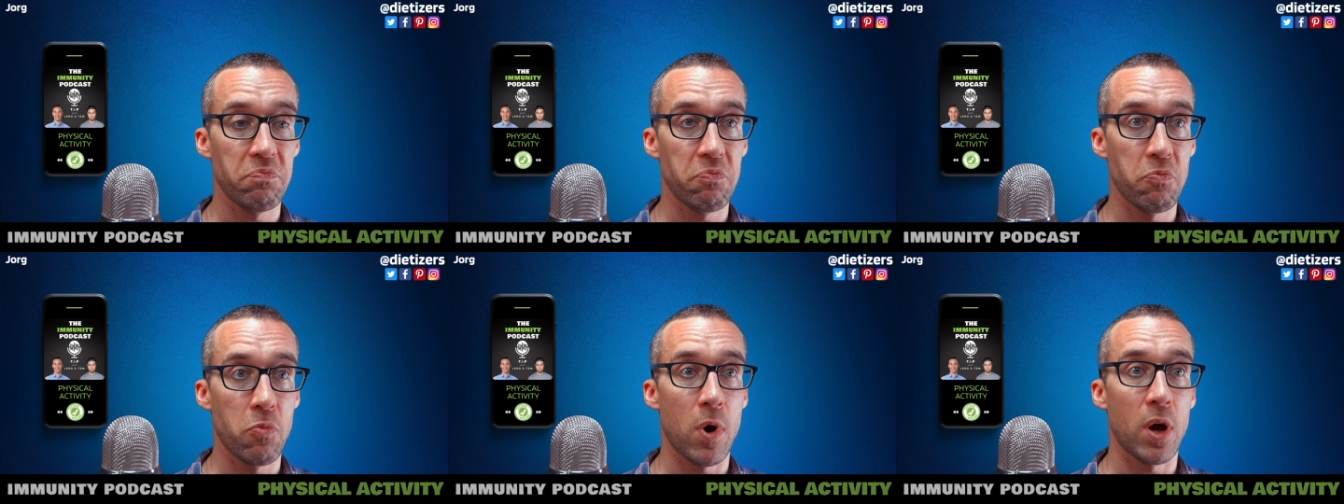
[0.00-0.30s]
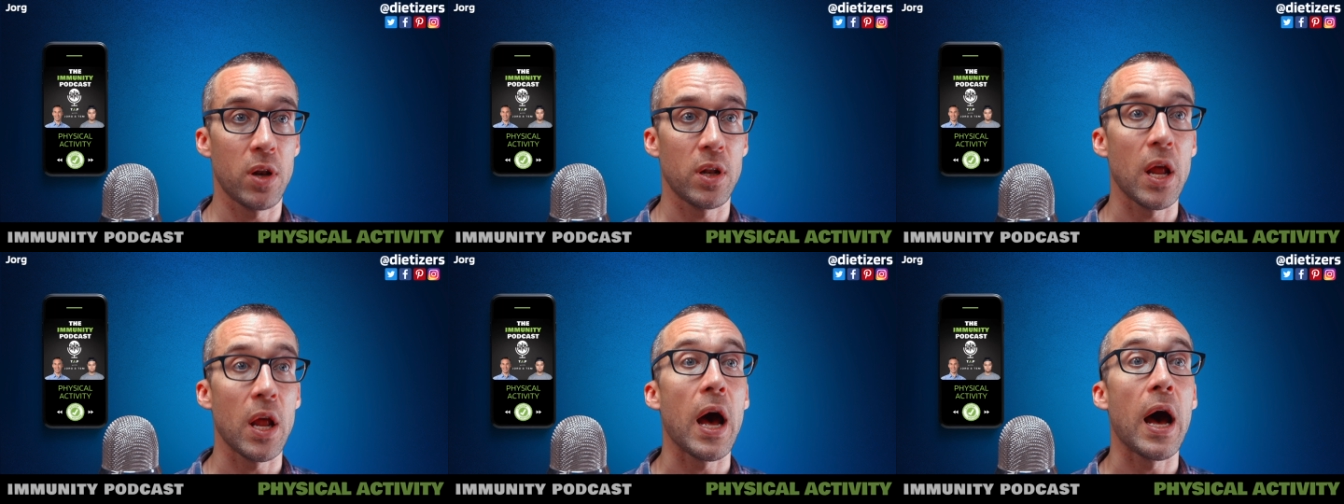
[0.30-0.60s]

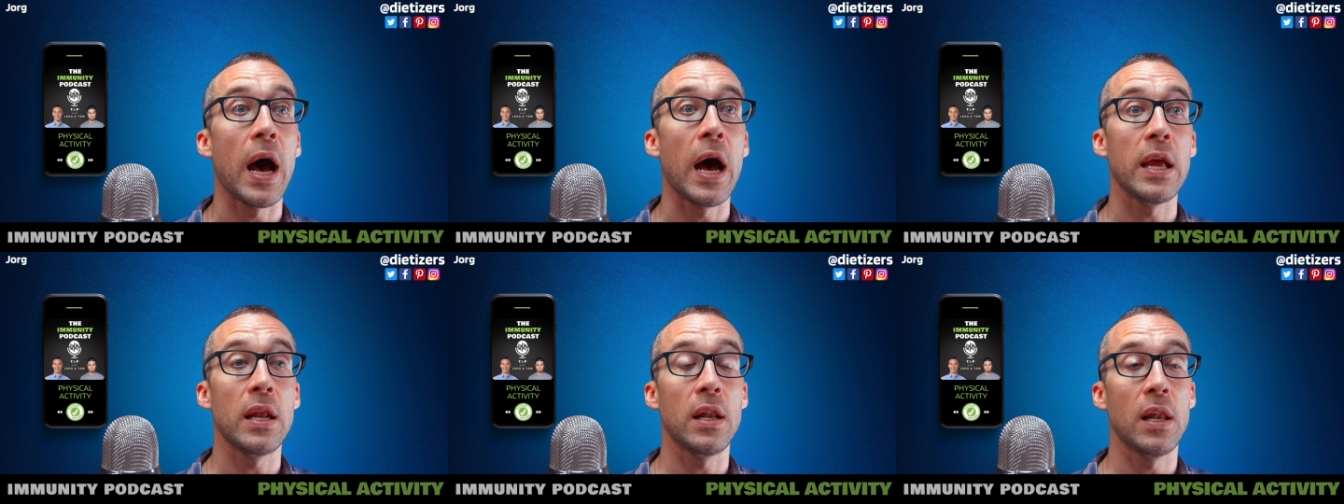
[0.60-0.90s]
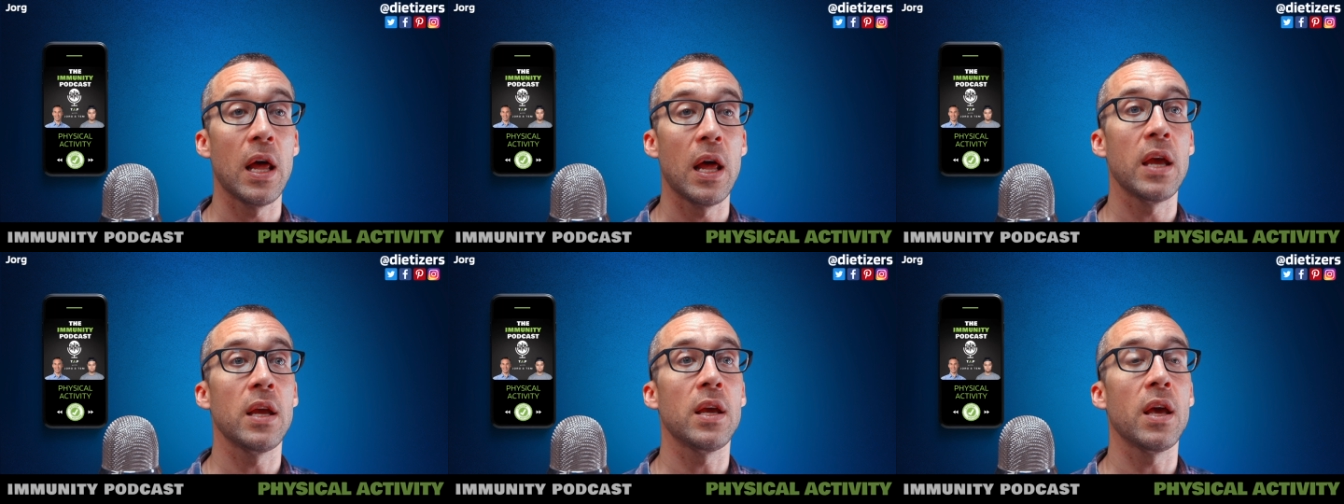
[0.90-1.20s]
what I'd
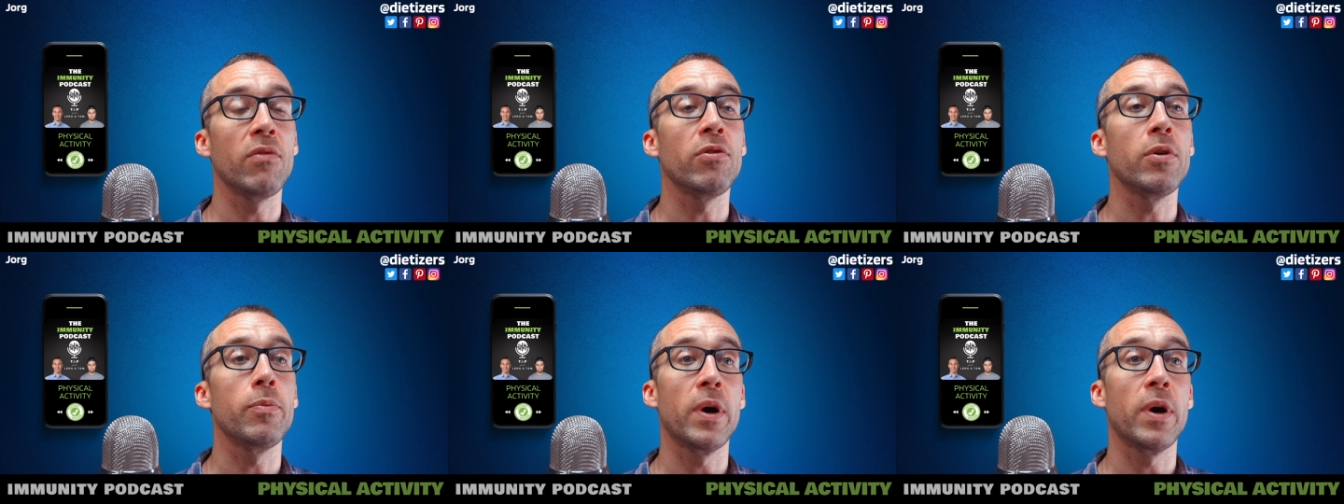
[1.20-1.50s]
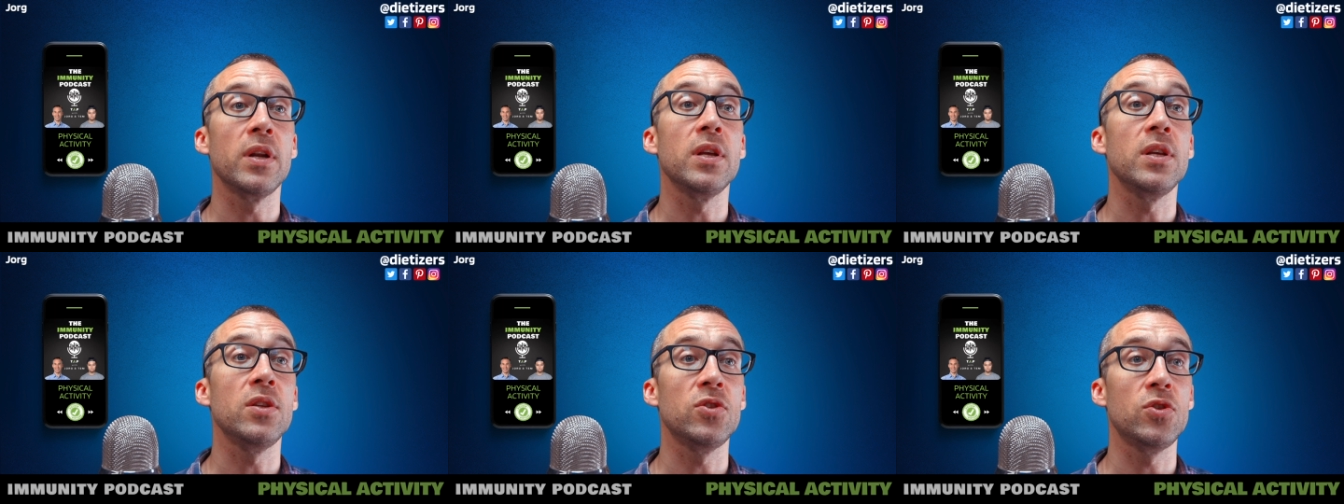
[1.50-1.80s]
like
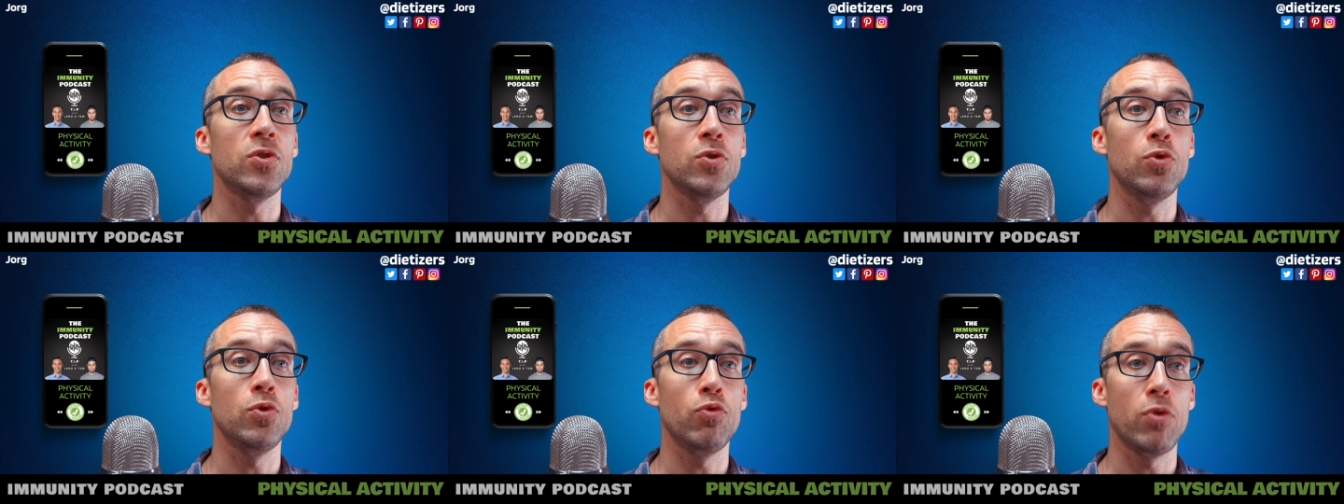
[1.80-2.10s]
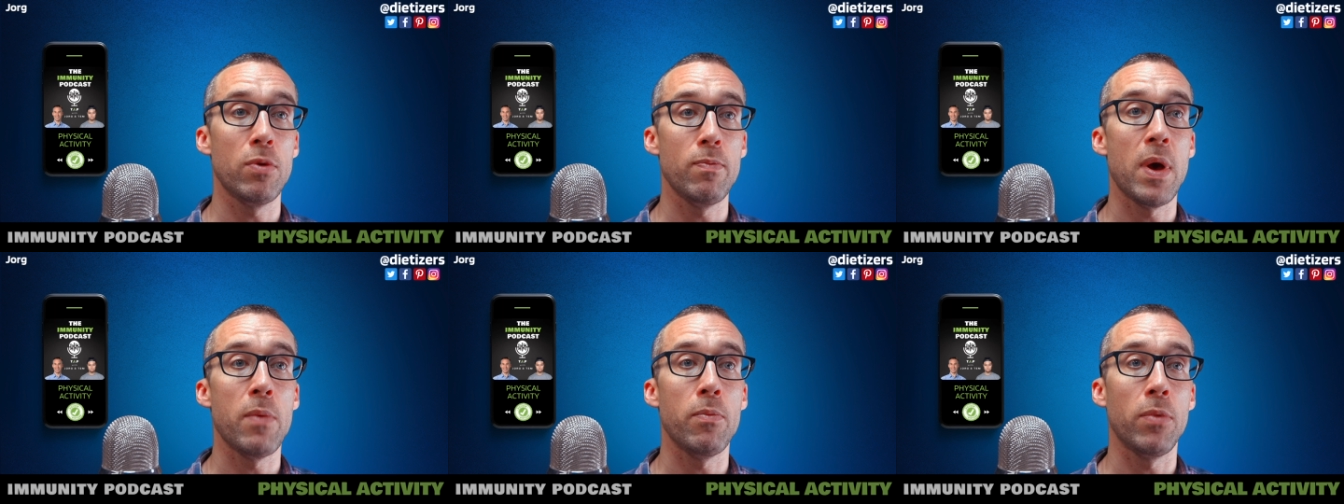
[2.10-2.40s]
everybody to
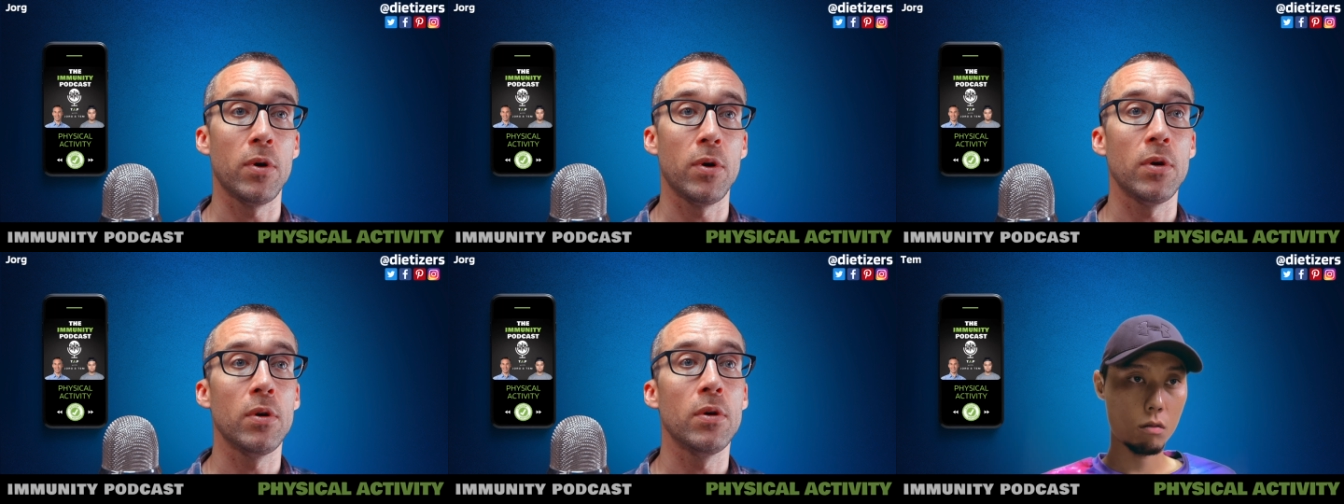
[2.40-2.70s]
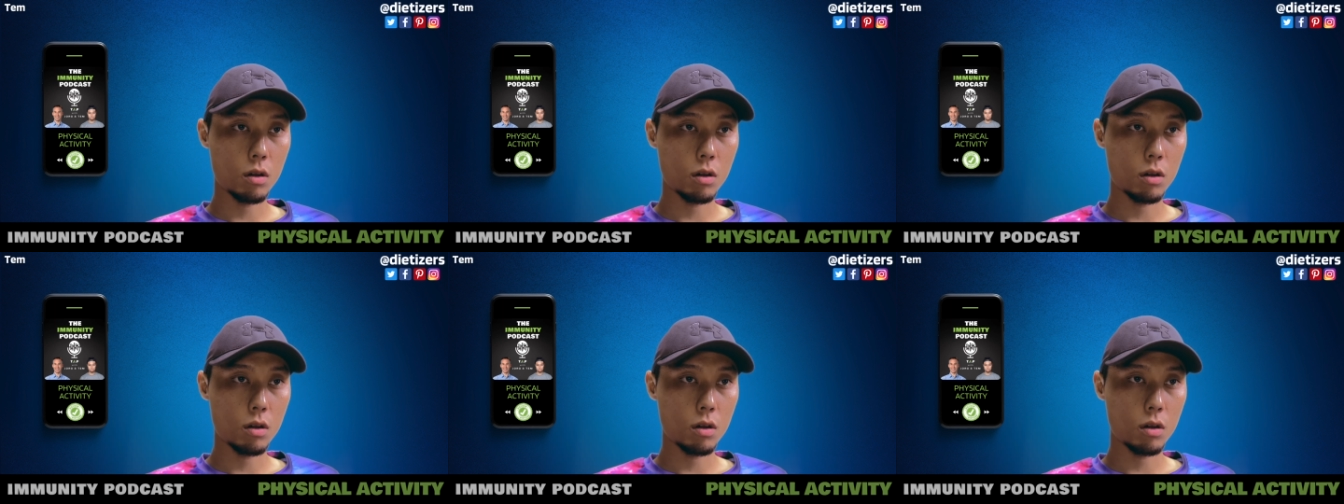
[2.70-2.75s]
remember.